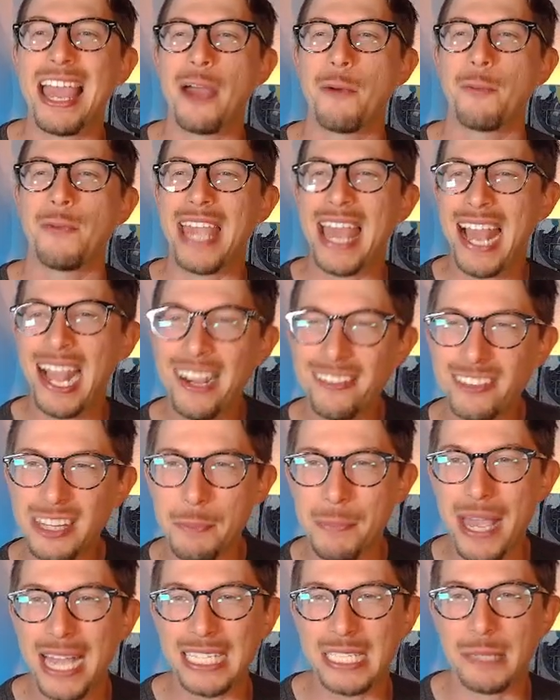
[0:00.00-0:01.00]
We have
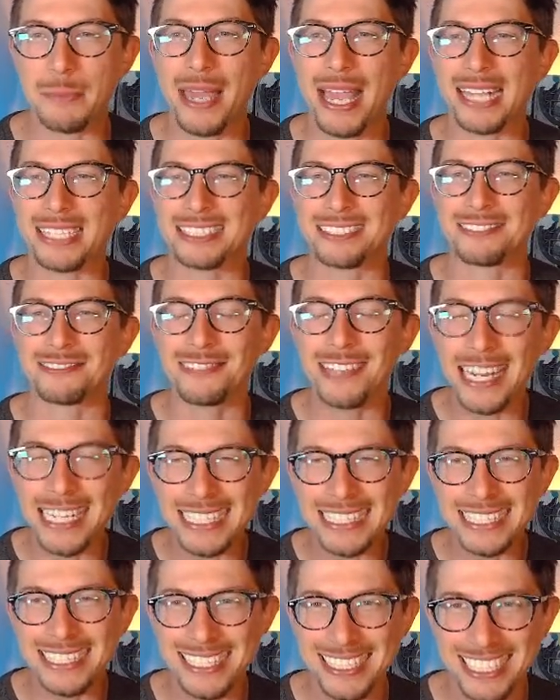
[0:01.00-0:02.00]
the back-to-backs
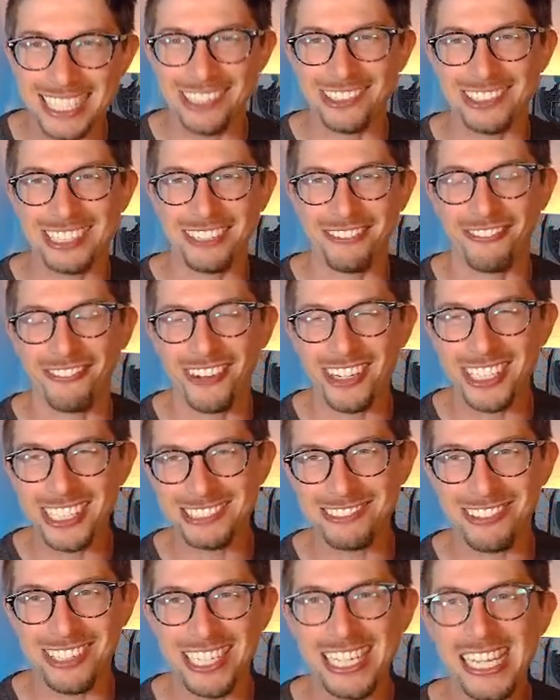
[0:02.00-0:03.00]
ready to go. The
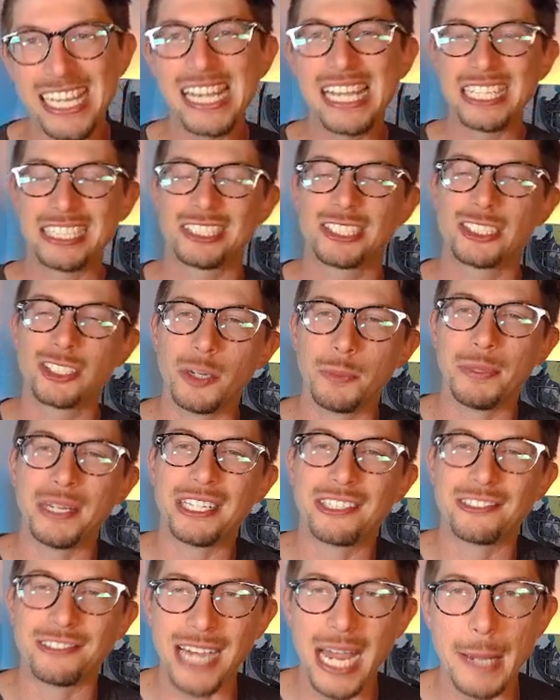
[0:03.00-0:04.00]
first one should
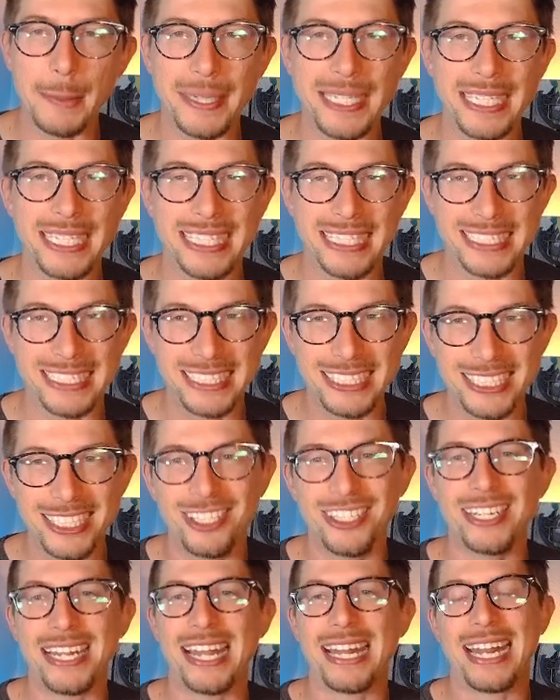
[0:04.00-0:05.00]
be grabbing the
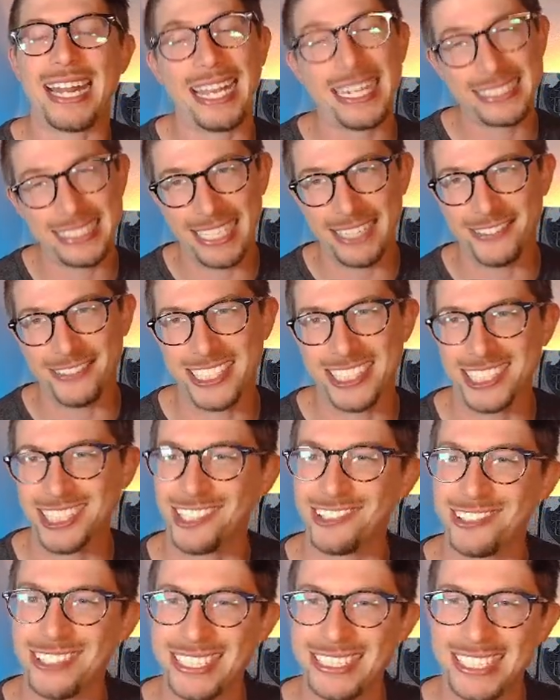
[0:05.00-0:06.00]
shield, and I actually have the
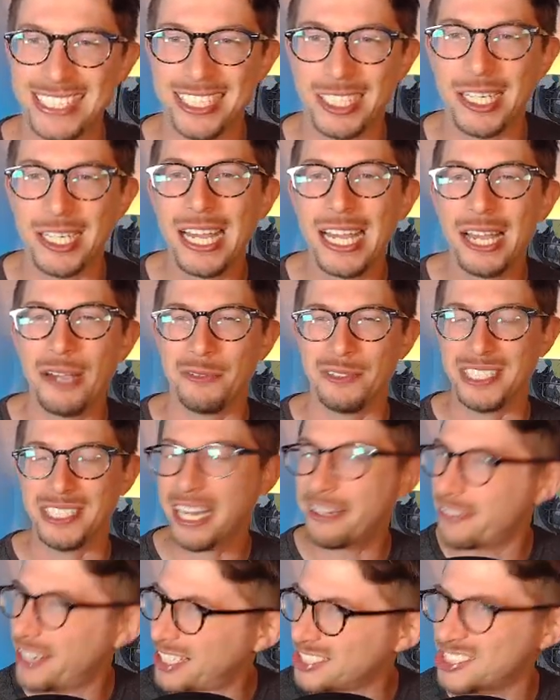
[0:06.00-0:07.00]
Stone Edge here. When
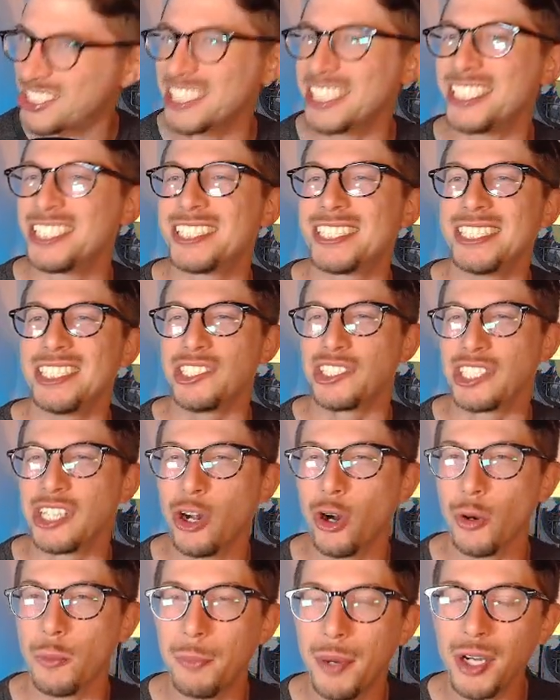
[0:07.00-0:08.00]
you have 100 energy, you can
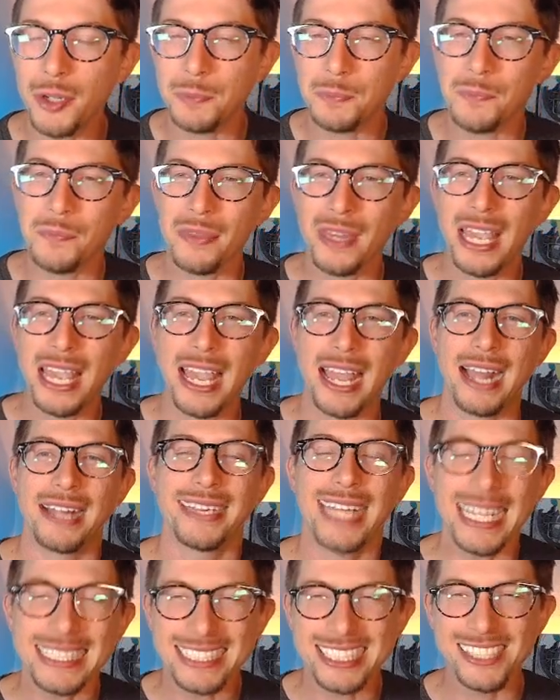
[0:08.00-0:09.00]
hold both.
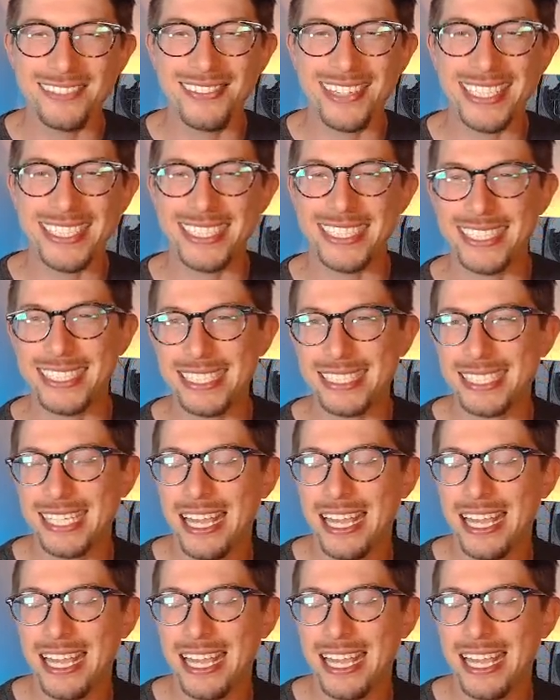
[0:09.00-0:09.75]
And that's going to be GG's.